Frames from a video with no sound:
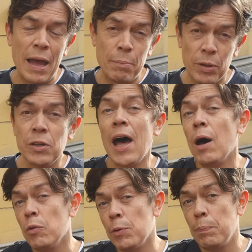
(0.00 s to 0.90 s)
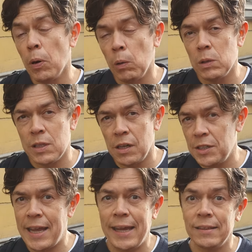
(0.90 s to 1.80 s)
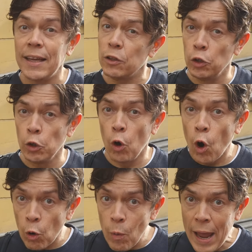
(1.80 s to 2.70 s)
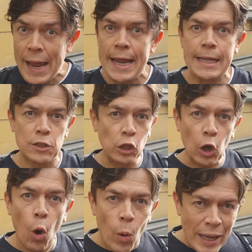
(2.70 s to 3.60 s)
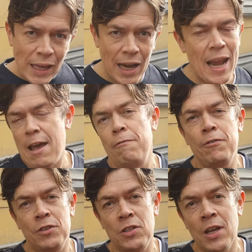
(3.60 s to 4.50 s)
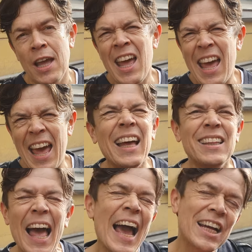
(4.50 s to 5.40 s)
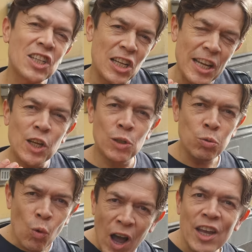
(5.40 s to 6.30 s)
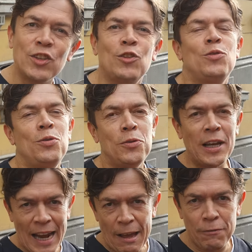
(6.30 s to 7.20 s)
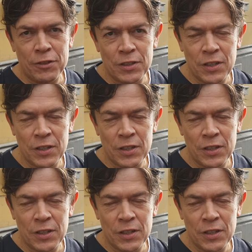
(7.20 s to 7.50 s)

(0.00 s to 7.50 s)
But now the polls are saying that Norway is going left. And actually quite to the left.